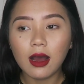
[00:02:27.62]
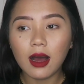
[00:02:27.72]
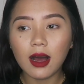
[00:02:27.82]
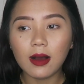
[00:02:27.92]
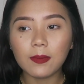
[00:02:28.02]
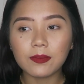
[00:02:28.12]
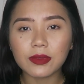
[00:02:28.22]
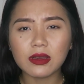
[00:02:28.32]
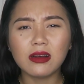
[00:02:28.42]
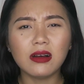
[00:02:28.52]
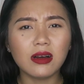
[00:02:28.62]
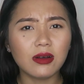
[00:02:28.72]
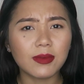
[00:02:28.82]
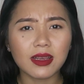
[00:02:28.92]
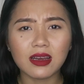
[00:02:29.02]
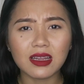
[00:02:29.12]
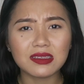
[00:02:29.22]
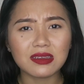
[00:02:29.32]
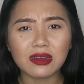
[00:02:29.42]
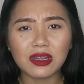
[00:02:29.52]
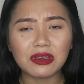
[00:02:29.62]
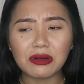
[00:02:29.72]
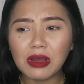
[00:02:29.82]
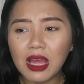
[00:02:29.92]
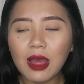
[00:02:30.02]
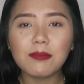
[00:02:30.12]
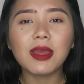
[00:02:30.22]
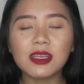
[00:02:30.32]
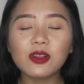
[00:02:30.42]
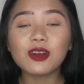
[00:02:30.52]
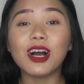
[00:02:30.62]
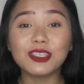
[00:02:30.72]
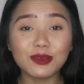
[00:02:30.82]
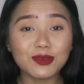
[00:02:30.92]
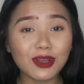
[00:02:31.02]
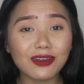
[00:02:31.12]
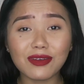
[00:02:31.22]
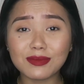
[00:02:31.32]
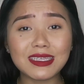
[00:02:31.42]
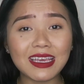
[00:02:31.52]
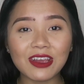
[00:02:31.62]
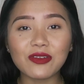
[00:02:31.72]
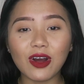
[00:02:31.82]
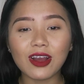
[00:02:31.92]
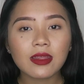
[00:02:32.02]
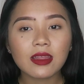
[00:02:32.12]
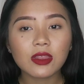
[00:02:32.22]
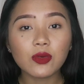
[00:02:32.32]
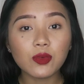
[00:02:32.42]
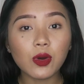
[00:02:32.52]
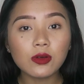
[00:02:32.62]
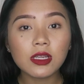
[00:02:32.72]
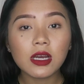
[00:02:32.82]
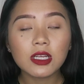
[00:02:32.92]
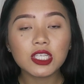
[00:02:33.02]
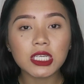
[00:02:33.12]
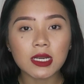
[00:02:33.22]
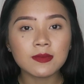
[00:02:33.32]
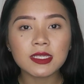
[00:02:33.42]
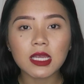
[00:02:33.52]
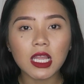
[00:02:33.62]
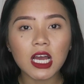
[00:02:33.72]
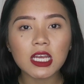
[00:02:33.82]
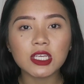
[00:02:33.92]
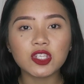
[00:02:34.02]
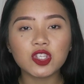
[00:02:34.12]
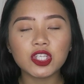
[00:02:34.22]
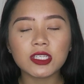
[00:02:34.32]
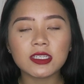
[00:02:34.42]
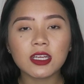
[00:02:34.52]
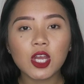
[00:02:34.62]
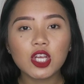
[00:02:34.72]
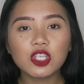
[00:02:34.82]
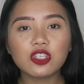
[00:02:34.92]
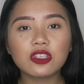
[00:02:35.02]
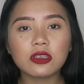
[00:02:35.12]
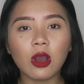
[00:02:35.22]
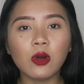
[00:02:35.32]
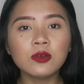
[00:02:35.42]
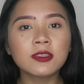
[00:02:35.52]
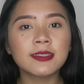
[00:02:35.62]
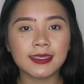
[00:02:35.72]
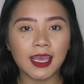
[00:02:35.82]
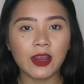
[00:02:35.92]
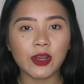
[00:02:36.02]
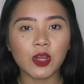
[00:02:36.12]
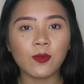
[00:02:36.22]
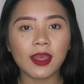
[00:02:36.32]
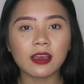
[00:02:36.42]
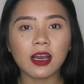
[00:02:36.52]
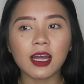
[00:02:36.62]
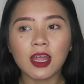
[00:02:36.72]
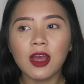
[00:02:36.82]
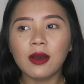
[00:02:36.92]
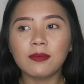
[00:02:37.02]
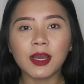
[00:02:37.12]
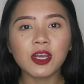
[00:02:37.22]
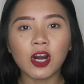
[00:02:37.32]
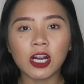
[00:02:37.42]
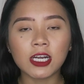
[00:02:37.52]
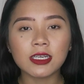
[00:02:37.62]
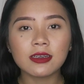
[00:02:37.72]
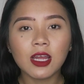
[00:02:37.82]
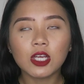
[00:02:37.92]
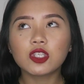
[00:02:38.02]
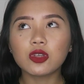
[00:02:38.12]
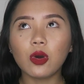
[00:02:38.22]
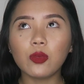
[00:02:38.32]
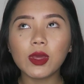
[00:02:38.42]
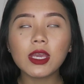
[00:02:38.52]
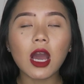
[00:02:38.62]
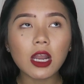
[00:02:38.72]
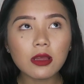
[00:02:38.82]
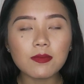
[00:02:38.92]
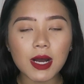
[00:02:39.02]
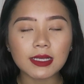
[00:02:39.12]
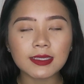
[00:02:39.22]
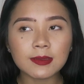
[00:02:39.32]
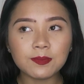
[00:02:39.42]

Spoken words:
Oh my god, I suck, I know. Megloganj, I'm sorry if I'm saying it wrong. The road to Dharamsala is just so scary. Oh my god, my heart. So we got on the bus.